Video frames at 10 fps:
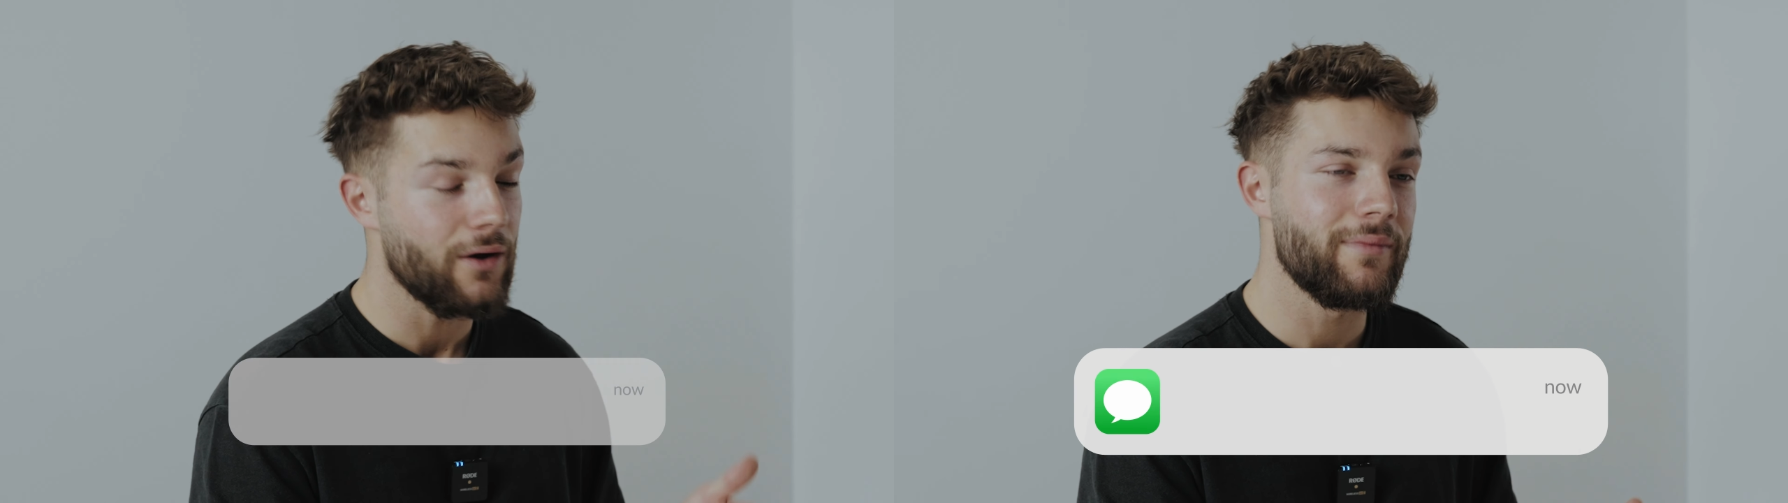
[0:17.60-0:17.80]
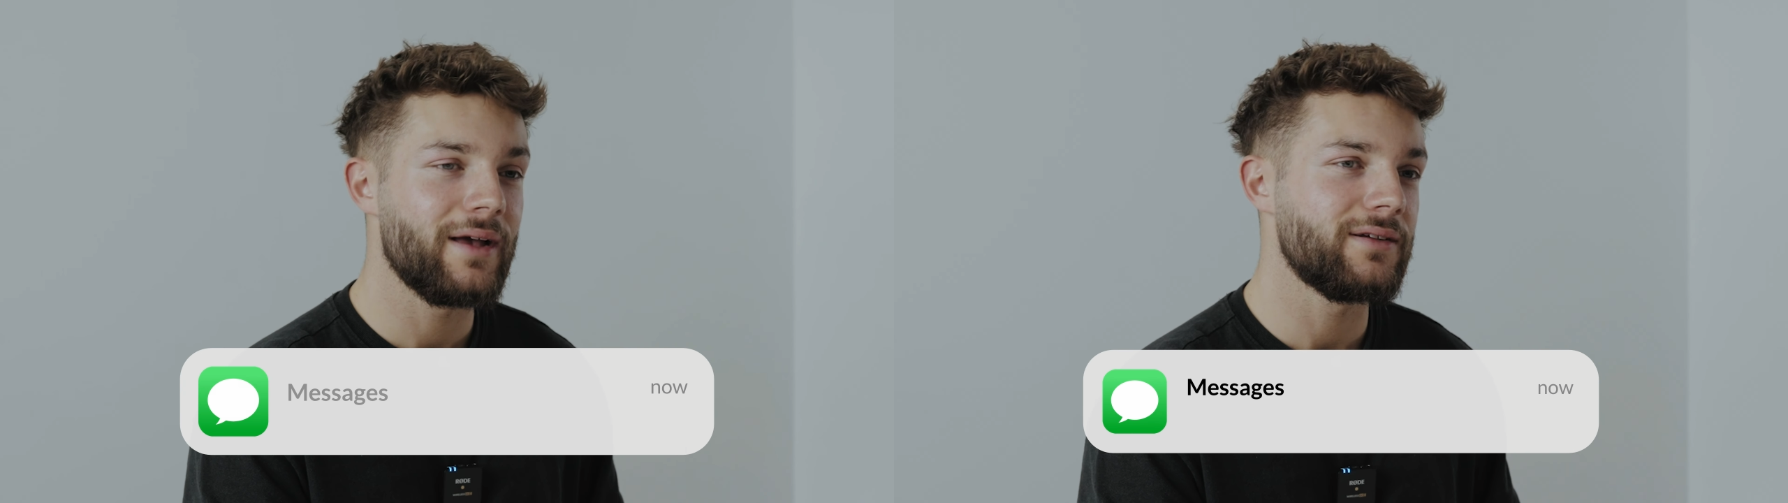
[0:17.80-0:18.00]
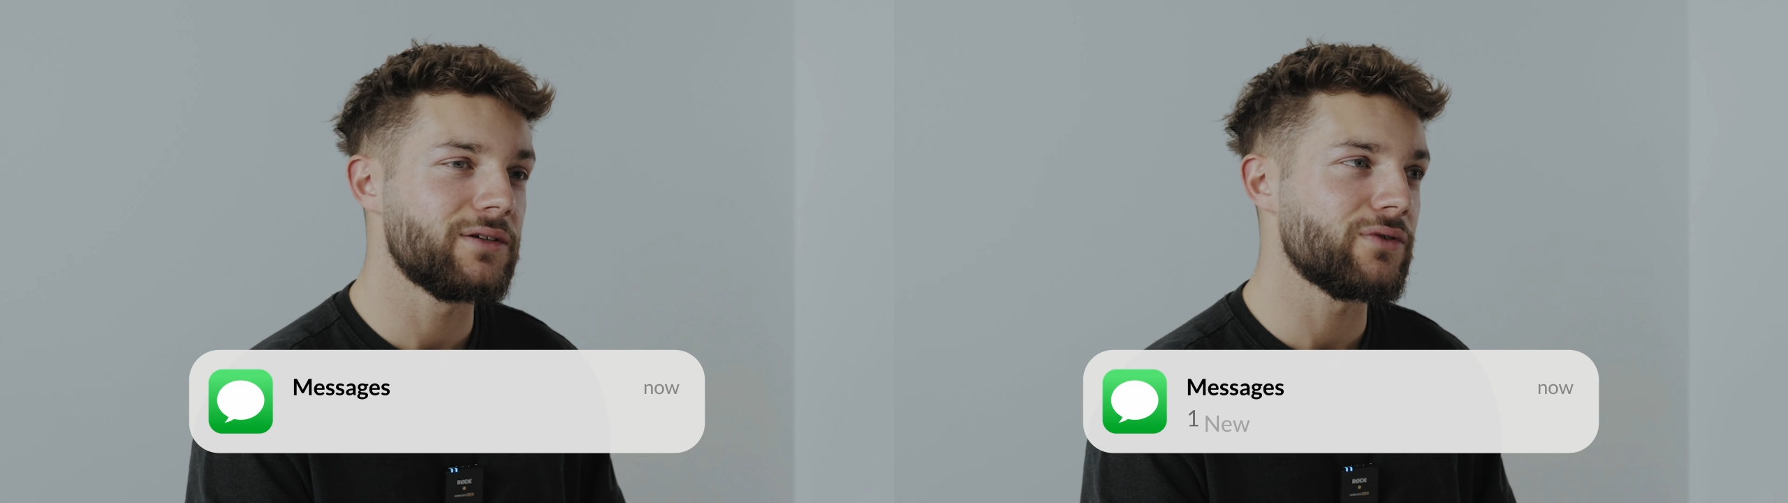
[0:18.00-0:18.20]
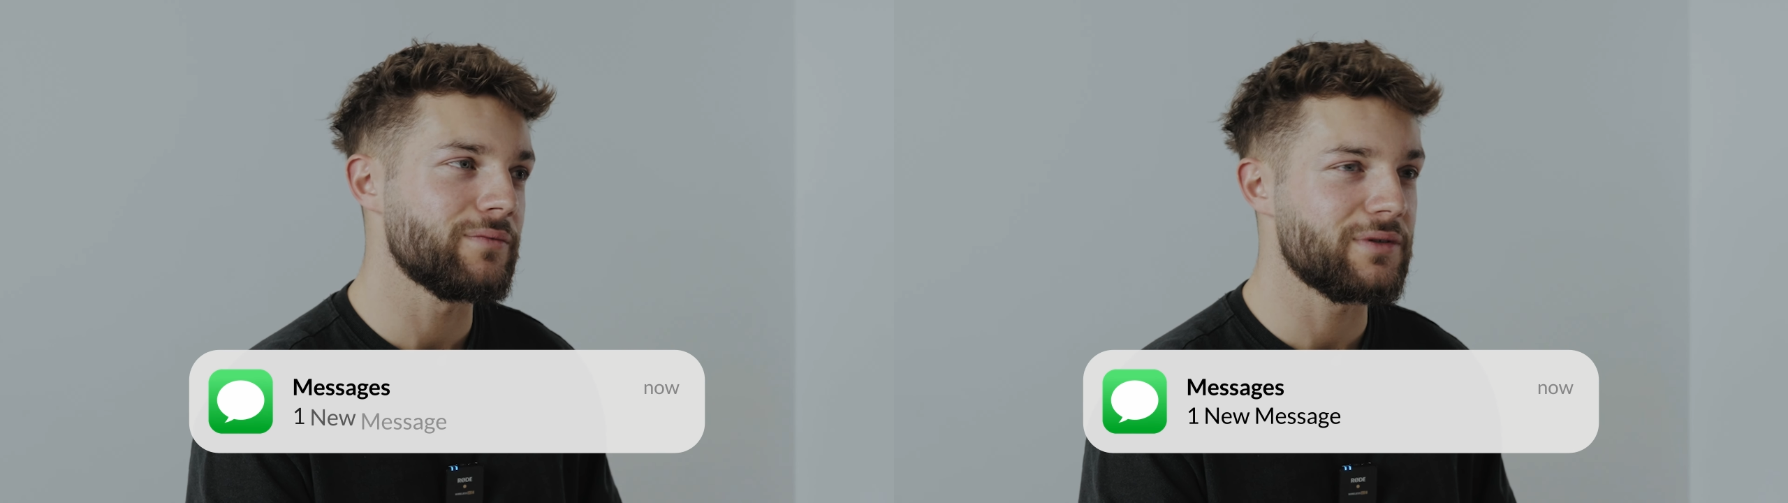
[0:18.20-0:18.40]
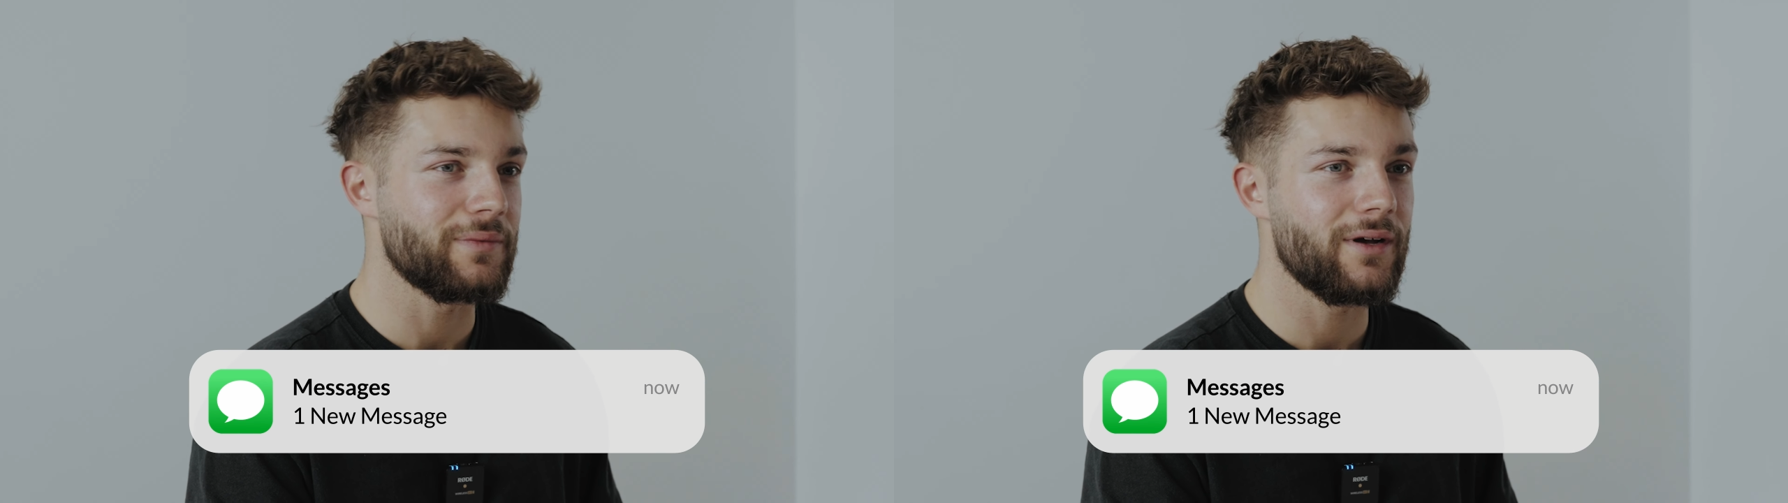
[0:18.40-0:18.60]
got a message
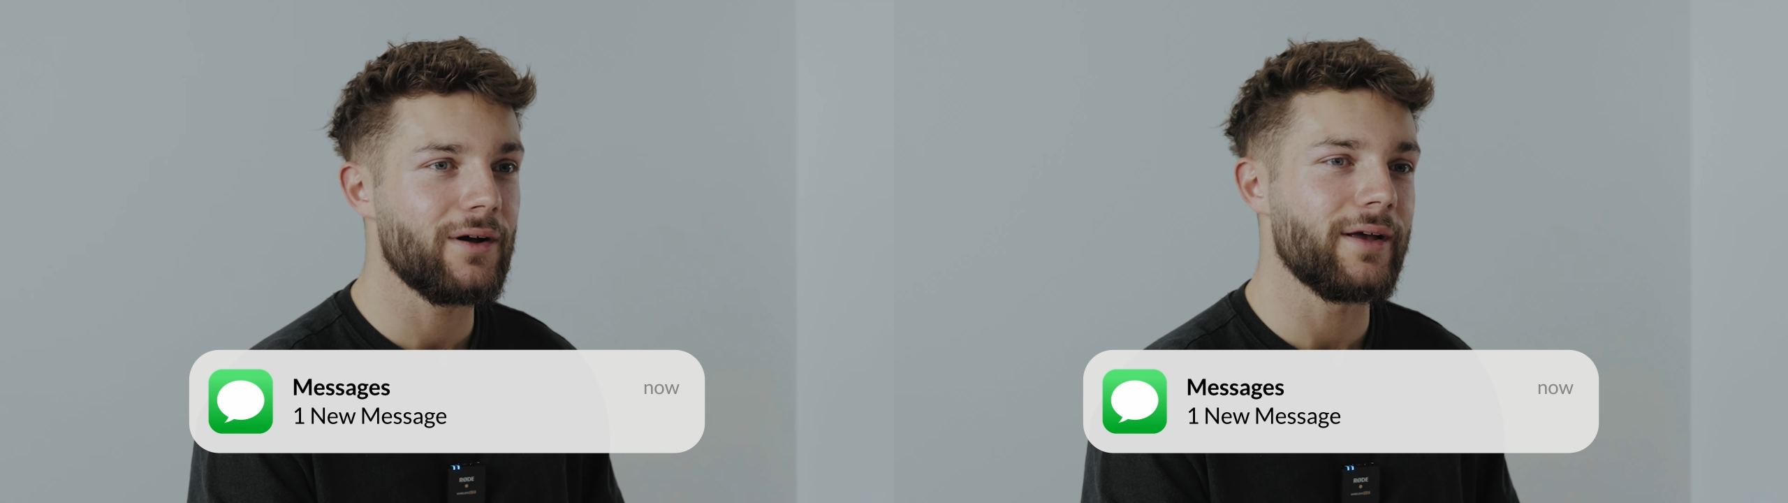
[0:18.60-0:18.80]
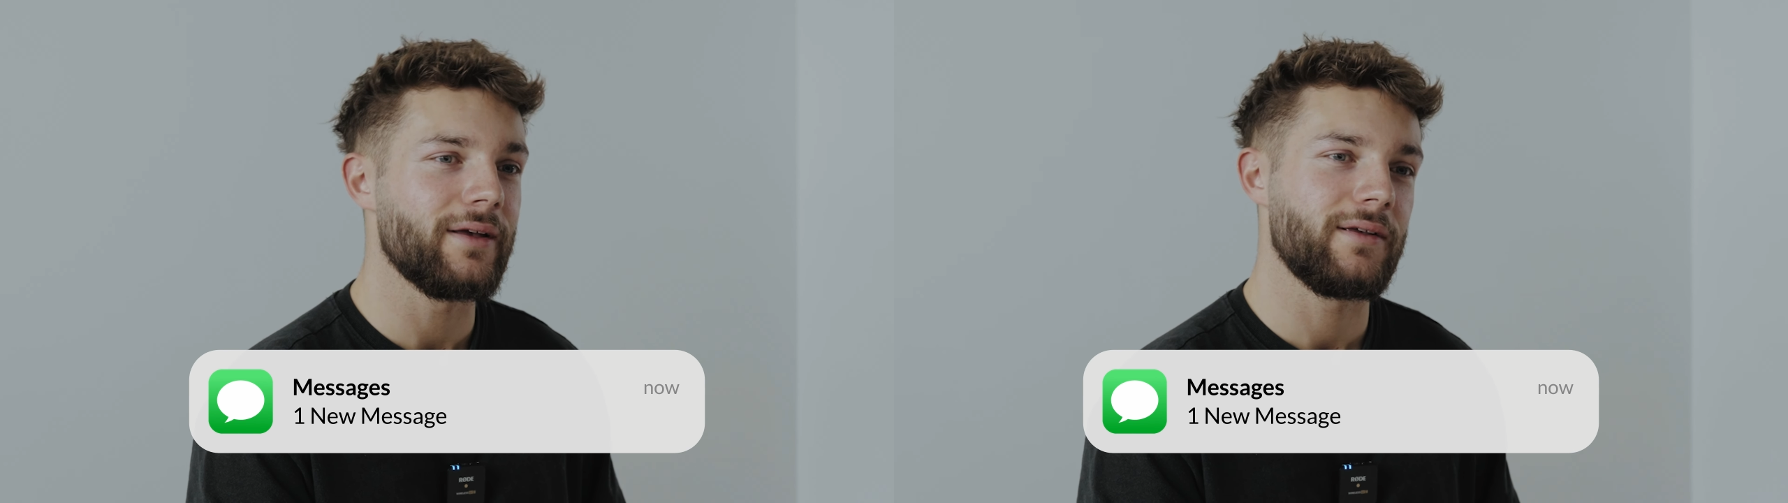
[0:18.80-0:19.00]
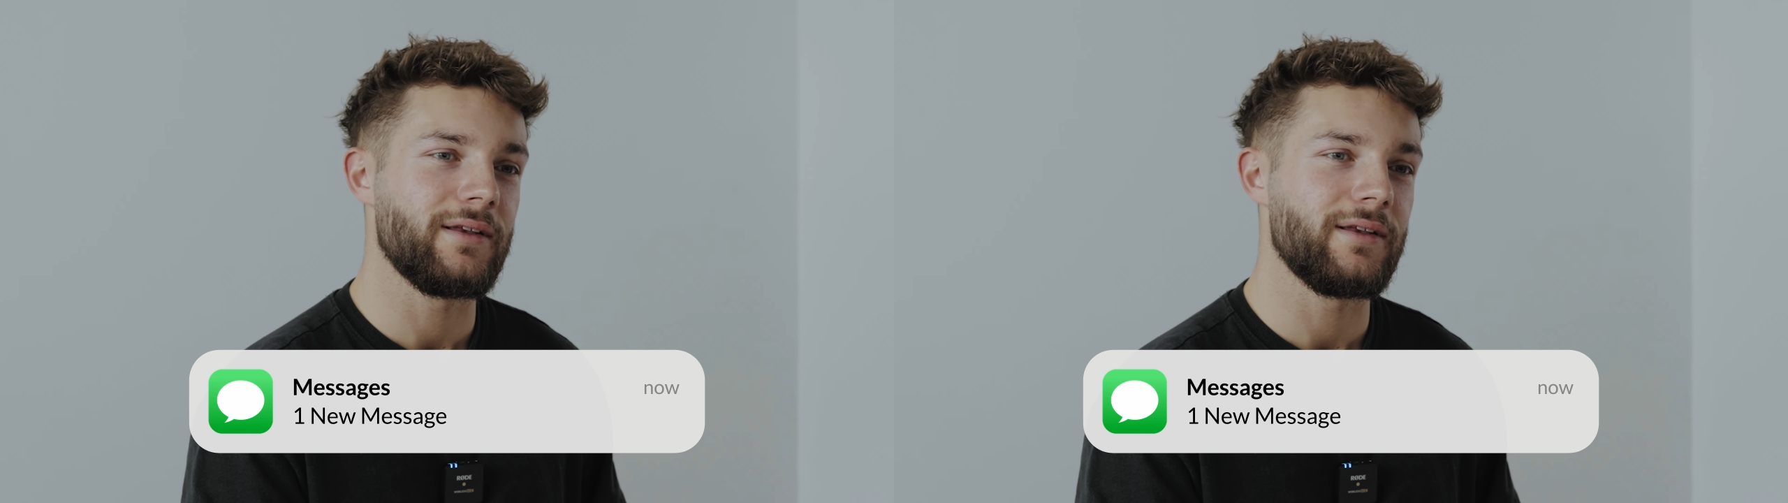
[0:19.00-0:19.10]
from some guy